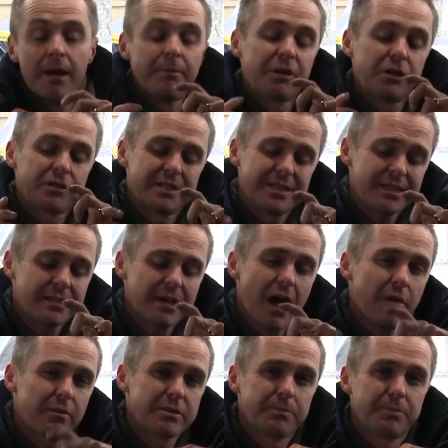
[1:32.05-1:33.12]
because this
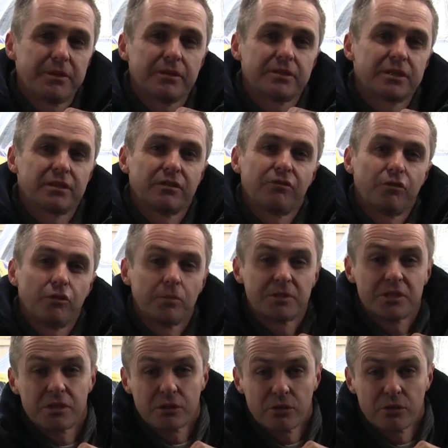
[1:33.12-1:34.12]
car was built to conform to the